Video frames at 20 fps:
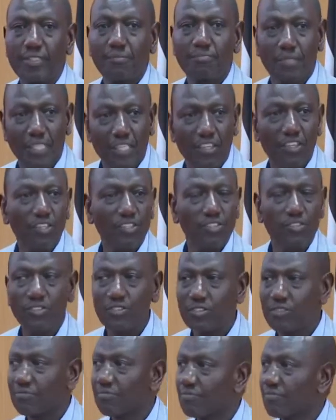because
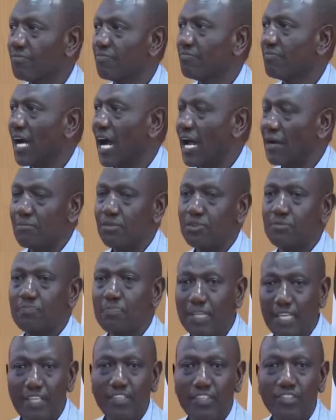I am
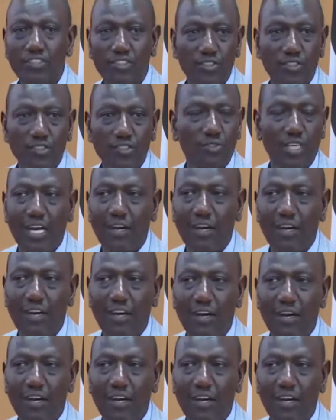speaking to you now